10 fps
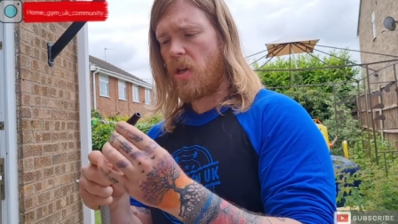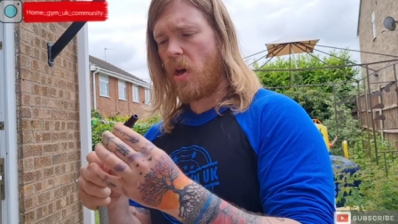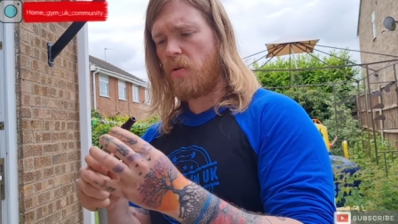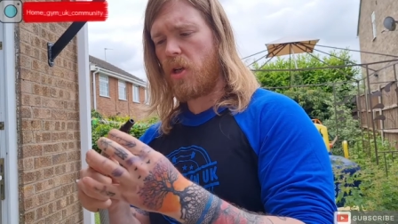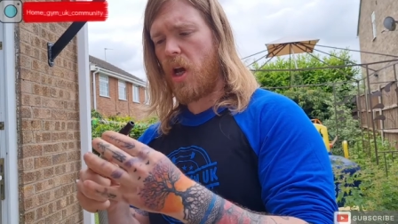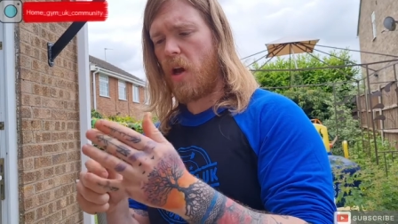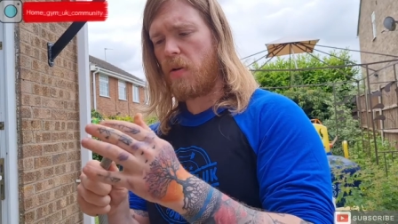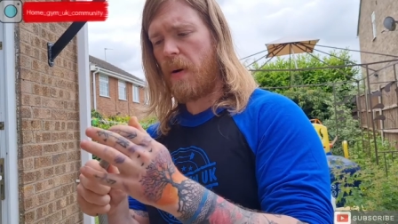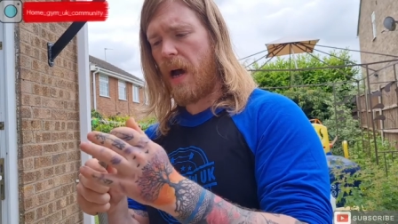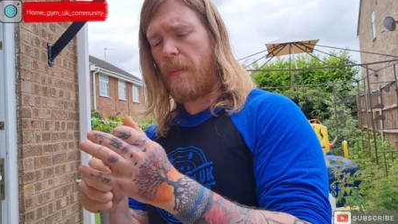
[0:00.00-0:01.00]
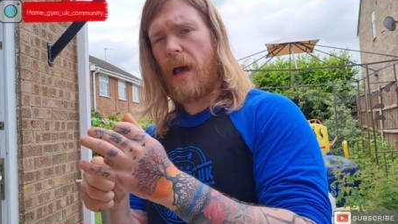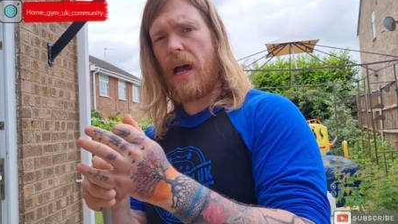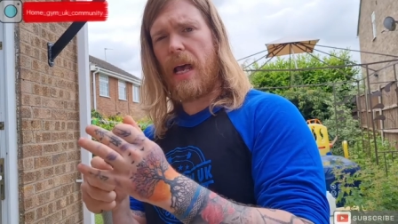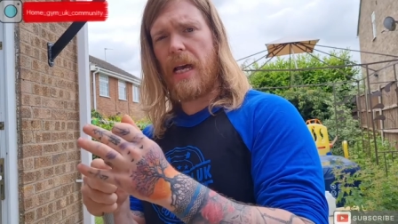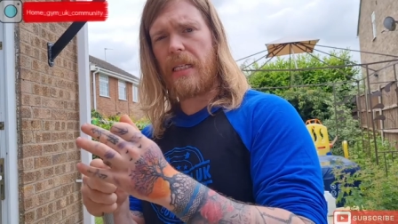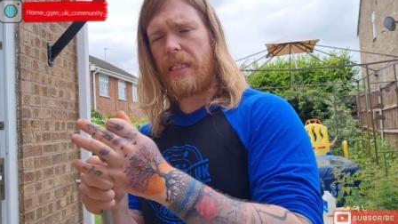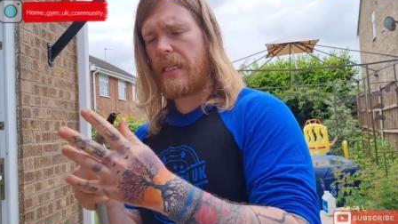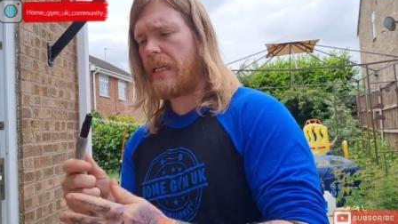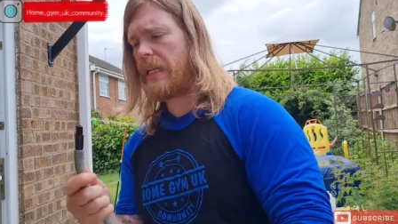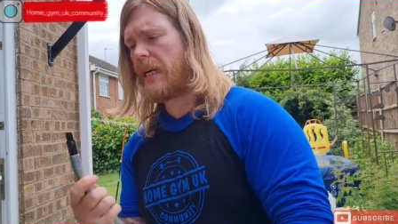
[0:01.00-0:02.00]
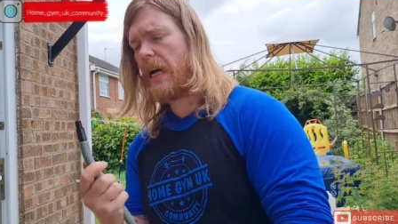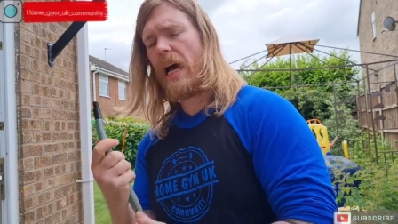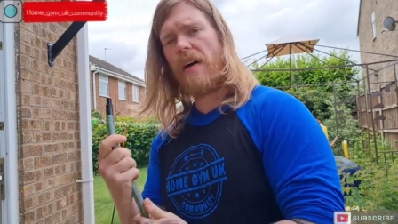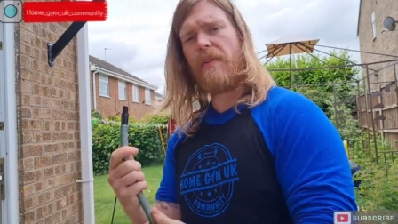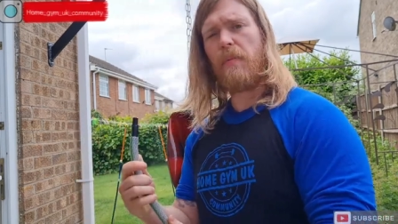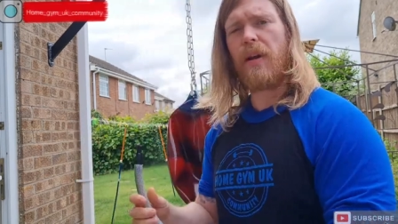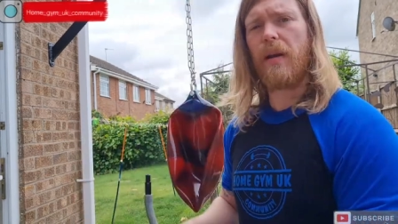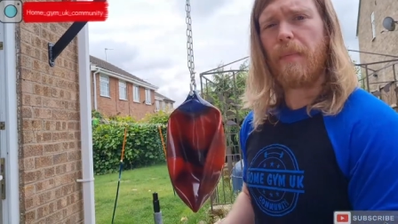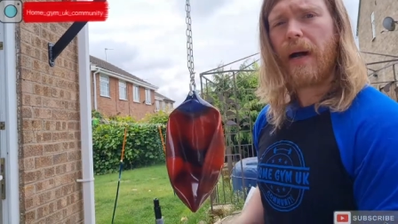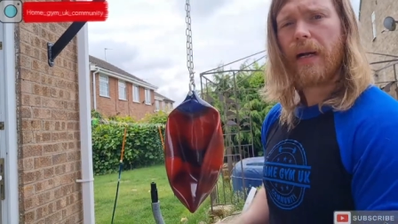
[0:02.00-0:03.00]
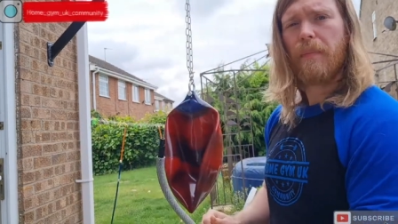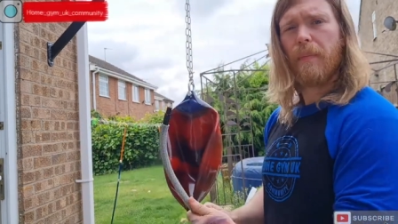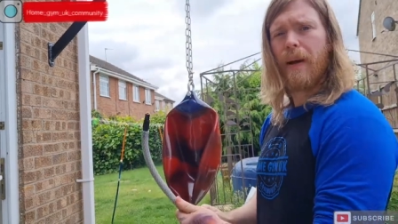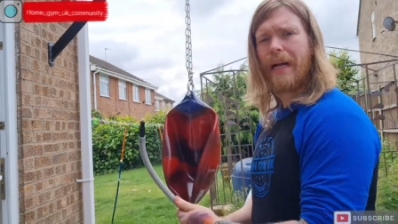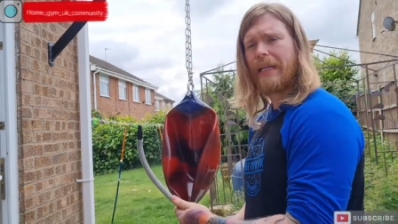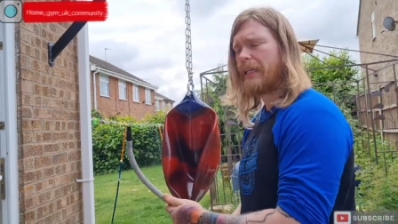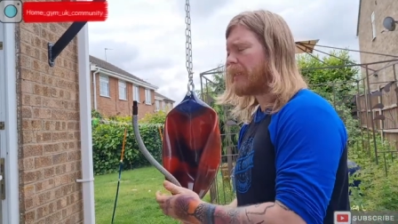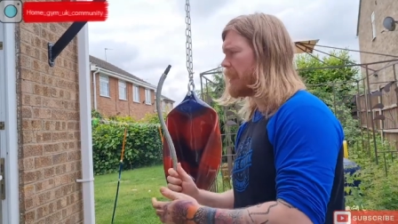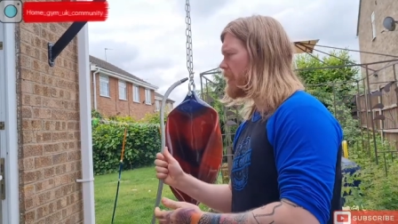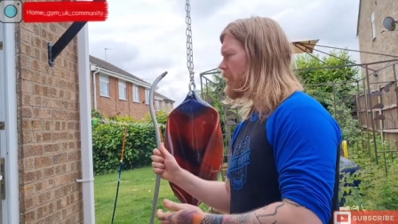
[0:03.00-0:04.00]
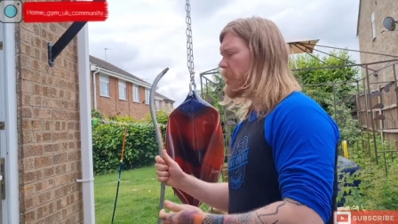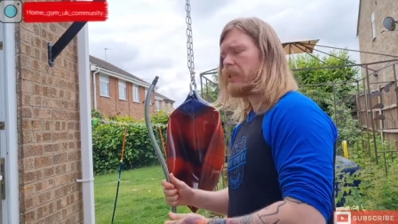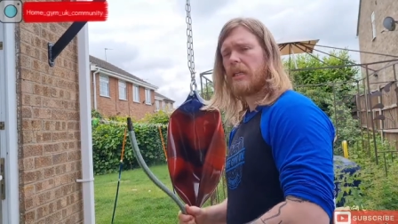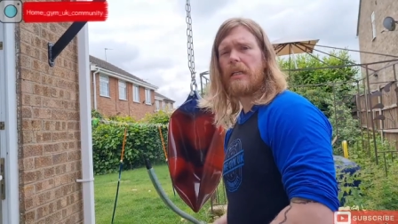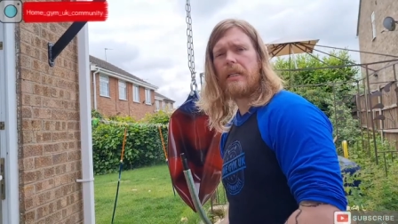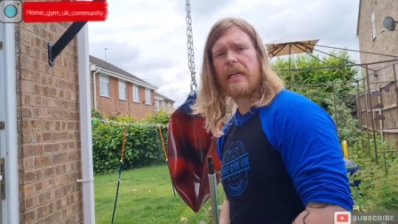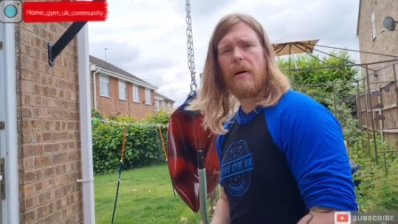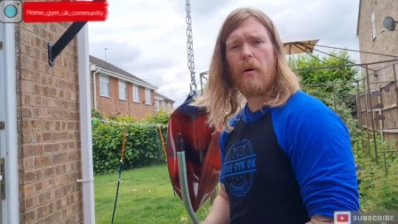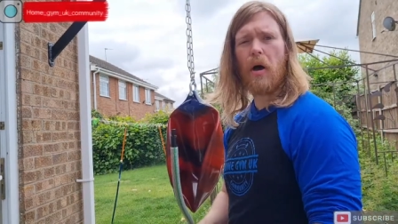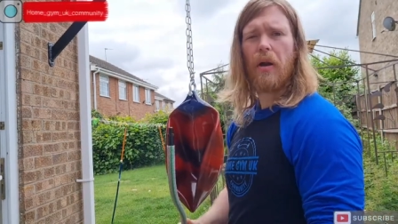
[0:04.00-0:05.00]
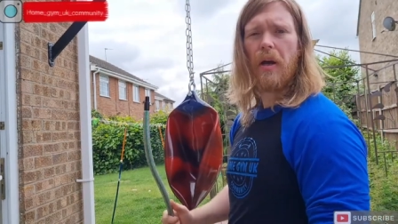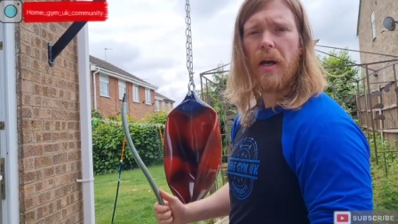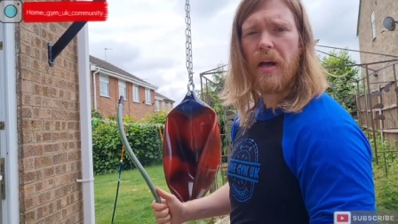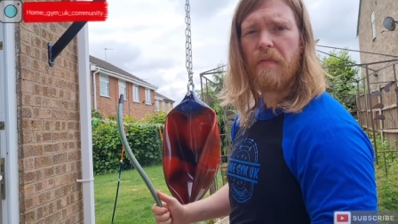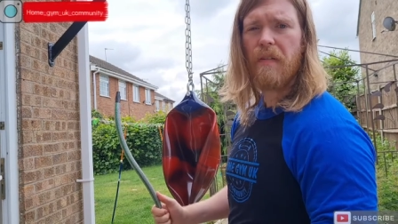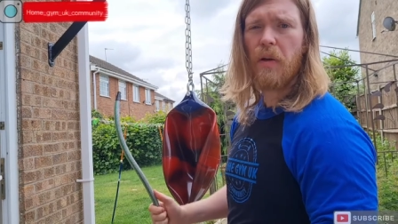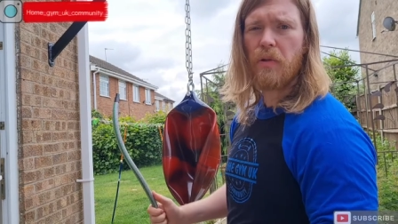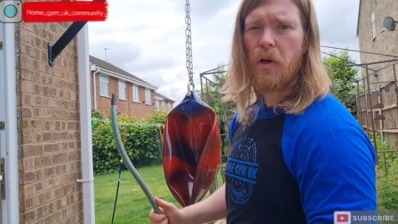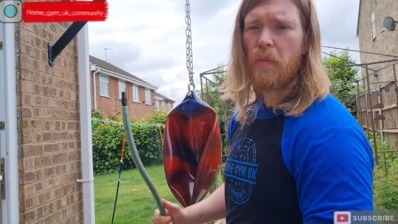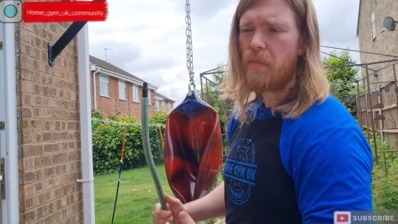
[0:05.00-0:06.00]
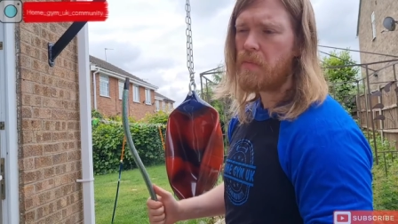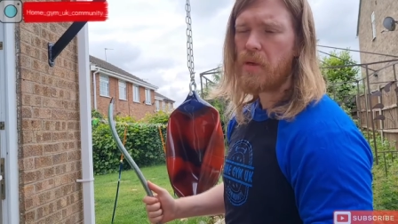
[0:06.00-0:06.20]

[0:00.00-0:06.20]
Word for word: goes in your hose pipe like this, and you put it in the bag, turn the tap on, it fills up.